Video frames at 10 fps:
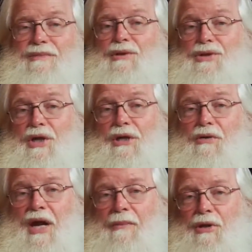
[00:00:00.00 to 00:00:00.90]
use good
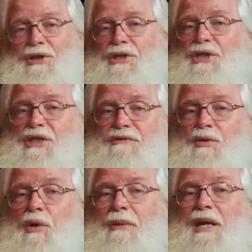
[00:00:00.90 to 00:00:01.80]
grammar, just as if
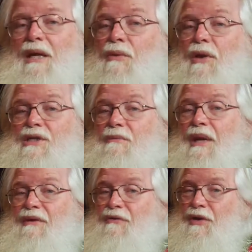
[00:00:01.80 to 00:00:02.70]
you were making a
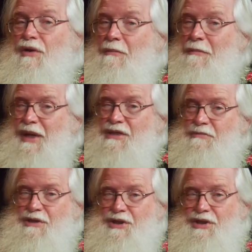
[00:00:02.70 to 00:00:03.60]
resume for your
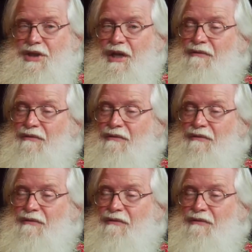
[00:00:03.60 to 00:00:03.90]
best position